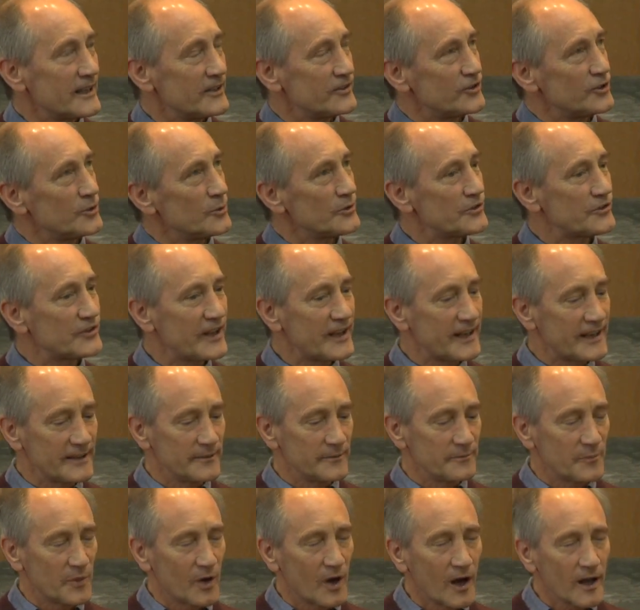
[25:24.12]
as you were
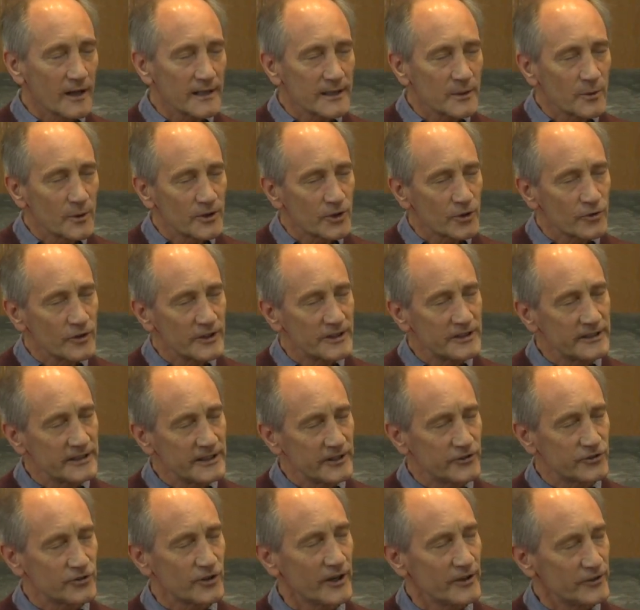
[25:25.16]
saying, partly when you're reading
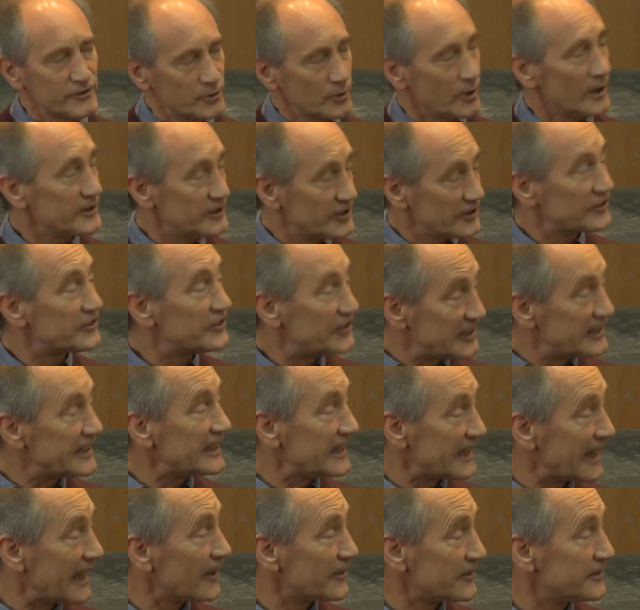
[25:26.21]
these trials, you are just
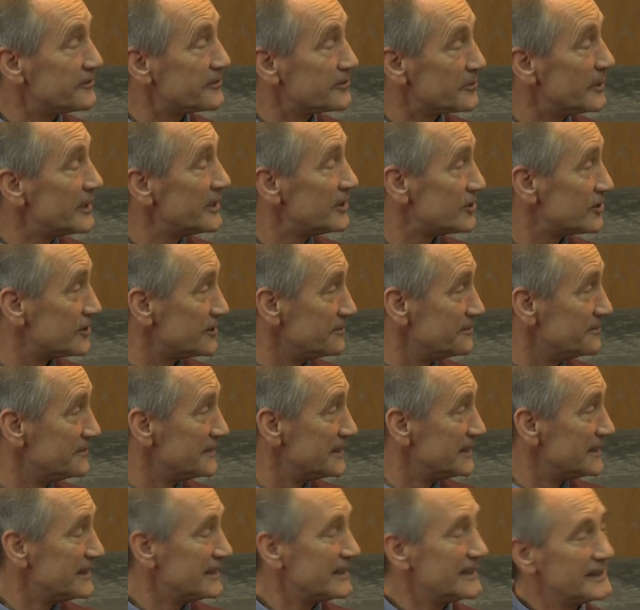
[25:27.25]
digging out information.
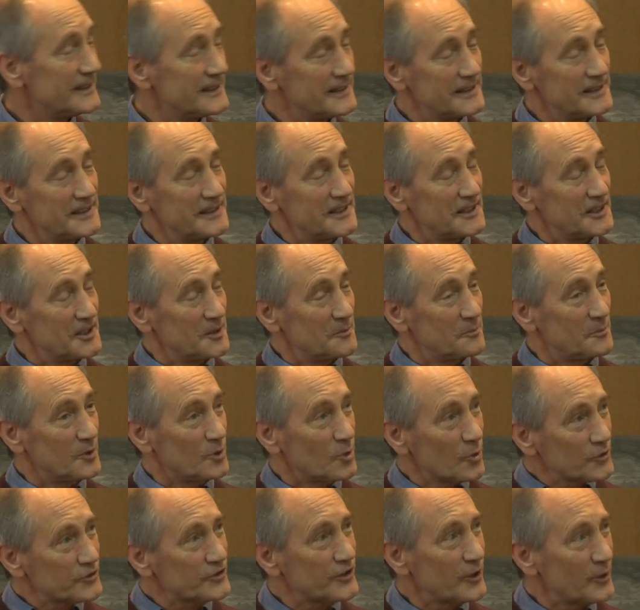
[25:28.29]

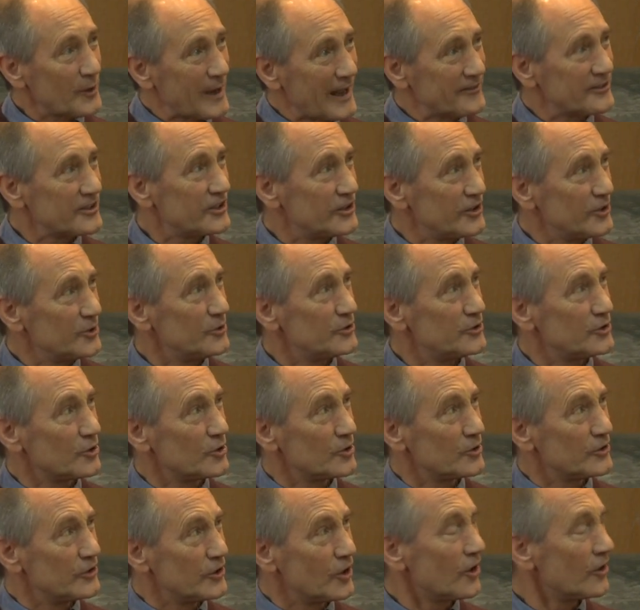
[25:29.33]
But also you're having to use
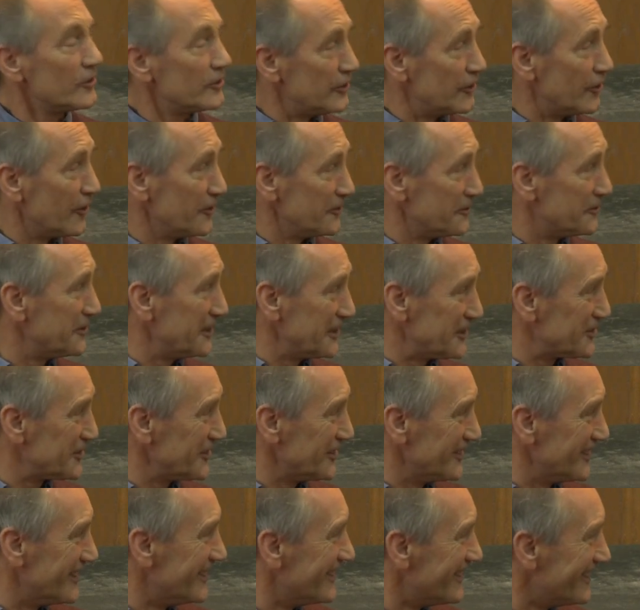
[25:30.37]
your
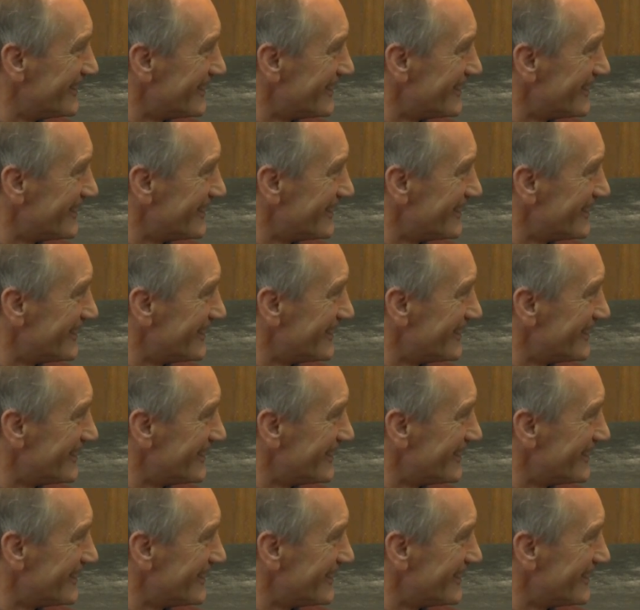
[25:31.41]
non-fiction